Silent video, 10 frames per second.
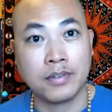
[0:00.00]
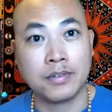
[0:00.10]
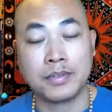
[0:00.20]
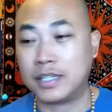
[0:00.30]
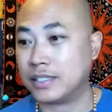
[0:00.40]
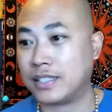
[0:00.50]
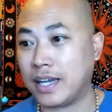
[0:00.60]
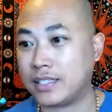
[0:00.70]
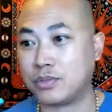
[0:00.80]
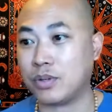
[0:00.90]
Because
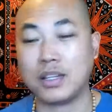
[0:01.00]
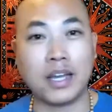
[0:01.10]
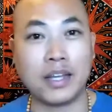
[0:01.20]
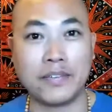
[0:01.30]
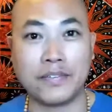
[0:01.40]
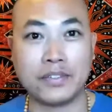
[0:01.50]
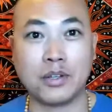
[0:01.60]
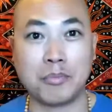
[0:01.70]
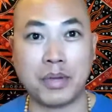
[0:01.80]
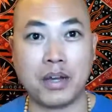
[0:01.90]
that's what life is all
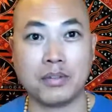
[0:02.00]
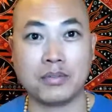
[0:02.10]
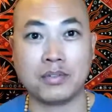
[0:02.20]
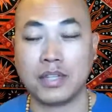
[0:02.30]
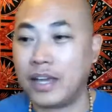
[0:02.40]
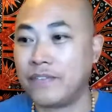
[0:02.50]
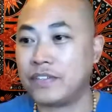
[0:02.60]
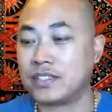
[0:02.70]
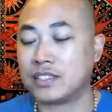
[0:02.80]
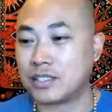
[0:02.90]
about. Life
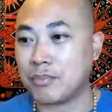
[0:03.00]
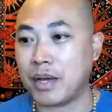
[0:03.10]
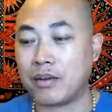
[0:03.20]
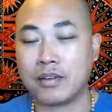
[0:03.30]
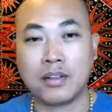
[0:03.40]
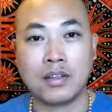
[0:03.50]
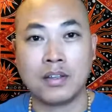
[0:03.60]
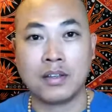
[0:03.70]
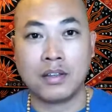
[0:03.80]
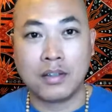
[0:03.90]
is just about
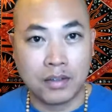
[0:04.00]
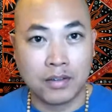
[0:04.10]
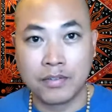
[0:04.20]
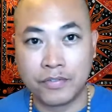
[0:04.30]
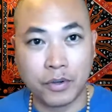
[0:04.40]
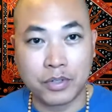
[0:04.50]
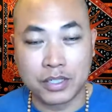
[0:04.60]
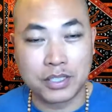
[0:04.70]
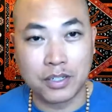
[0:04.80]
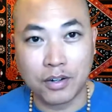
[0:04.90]

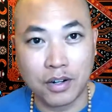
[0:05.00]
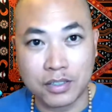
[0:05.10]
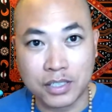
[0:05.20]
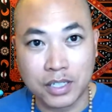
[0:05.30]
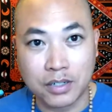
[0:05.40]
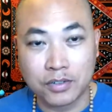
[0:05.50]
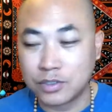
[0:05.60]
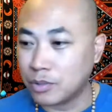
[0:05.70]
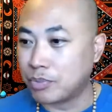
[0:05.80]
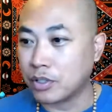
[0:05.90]
focusing on ourselves
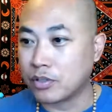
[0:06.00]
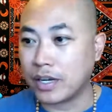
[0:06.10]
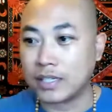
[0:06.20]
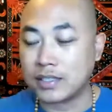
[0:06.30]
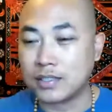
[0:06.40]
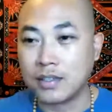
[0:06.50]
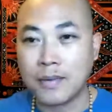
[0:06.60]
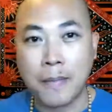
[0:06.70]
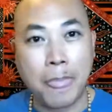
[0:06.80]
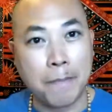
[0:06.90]
to progress
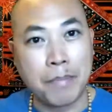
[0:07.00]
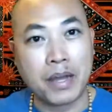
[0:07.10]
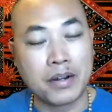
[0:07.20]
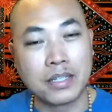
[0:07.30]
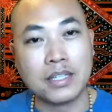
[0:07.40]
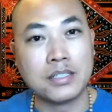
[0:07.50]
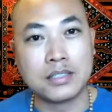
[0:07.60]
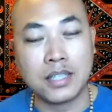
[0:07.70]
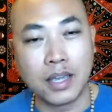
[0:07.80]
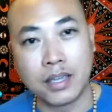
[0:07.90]
better each
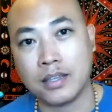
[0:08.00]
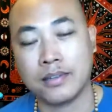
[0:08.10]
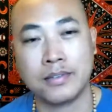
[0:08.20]
day.